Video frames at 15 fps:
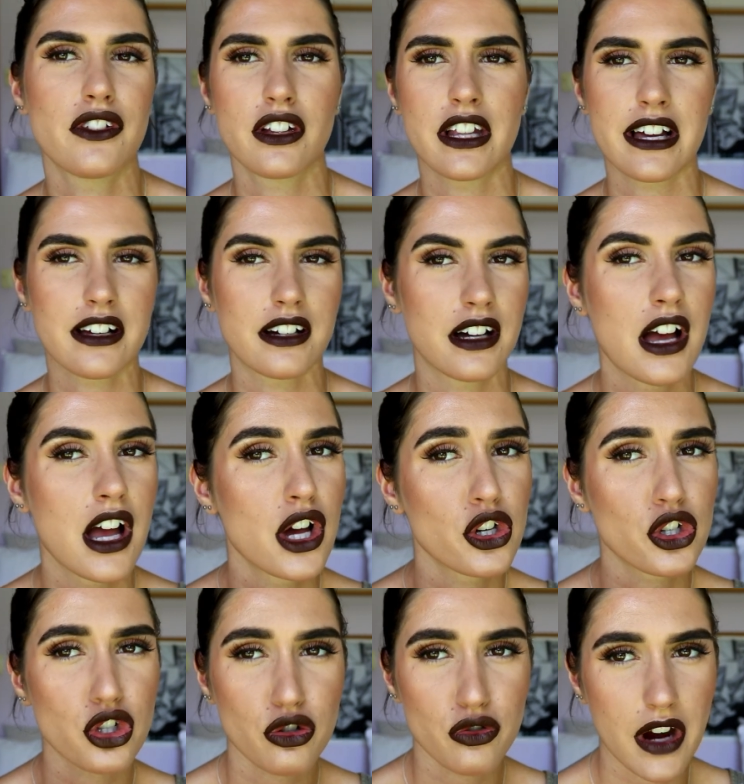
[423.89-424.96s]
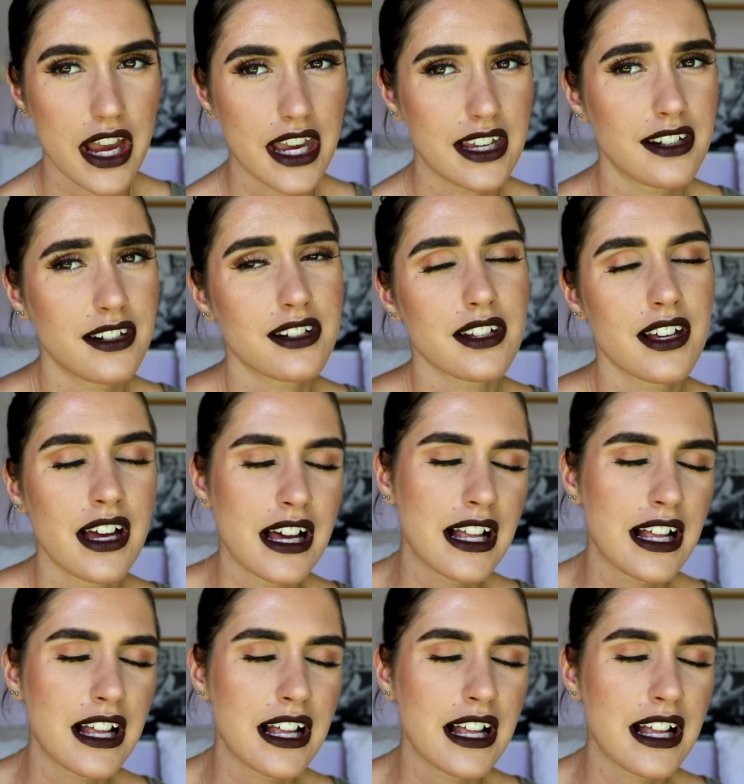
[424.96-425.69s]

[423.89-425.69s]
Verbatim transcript: if you're like drained,